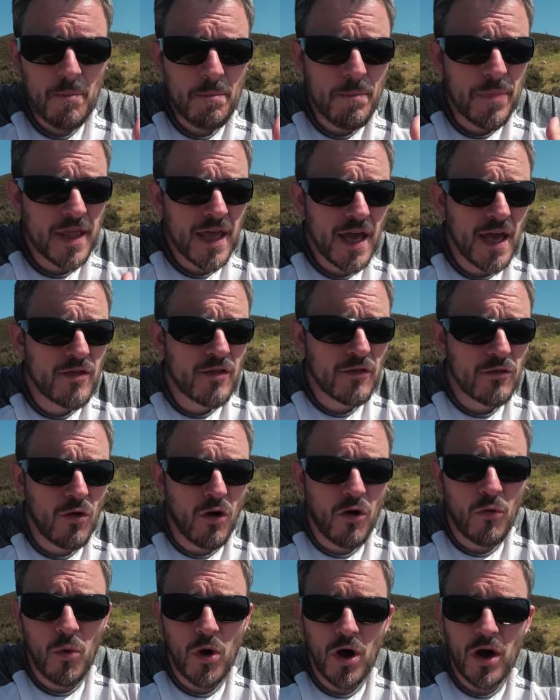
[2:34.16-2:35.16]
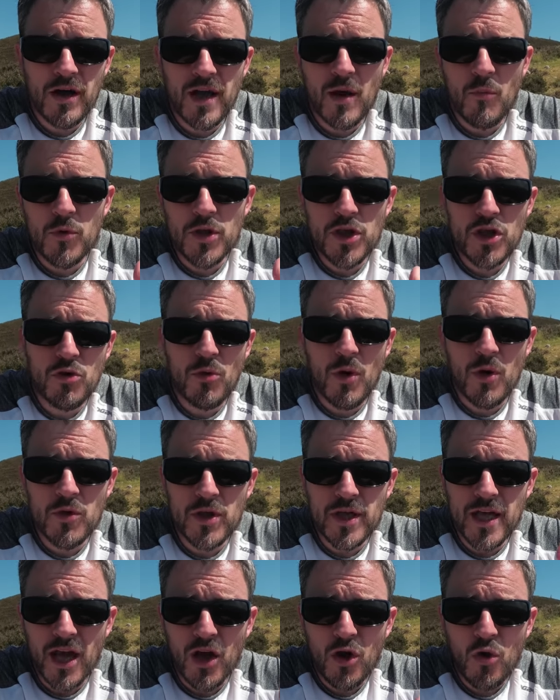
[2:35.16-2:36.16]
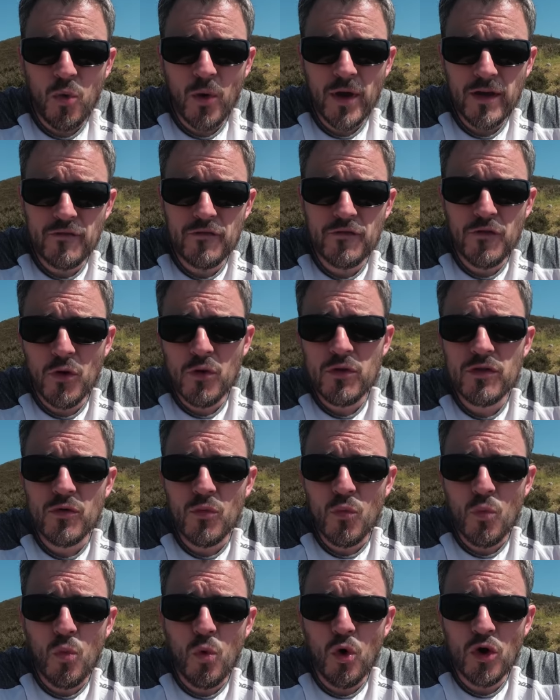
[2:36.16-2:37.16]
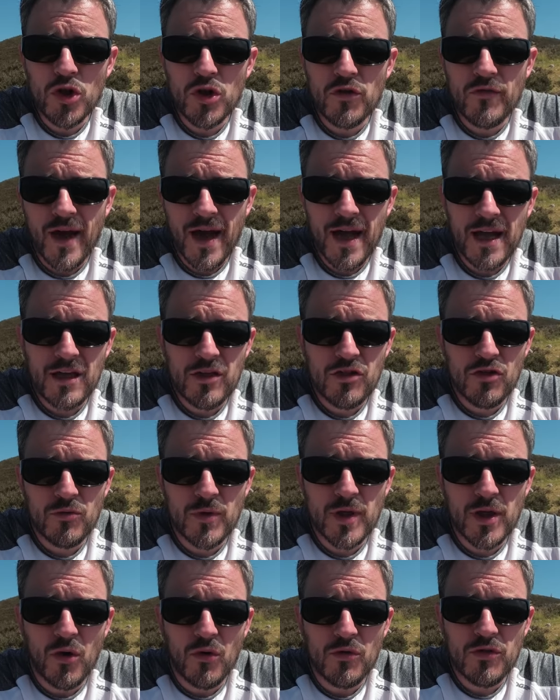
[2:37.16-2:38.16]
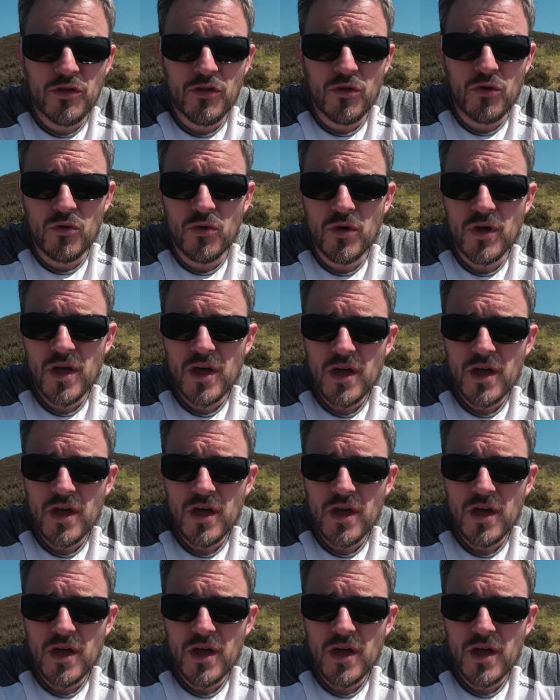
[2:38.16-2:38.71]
But it is a lot of work, and when you go out, you get quite focused on what you've actually got to do.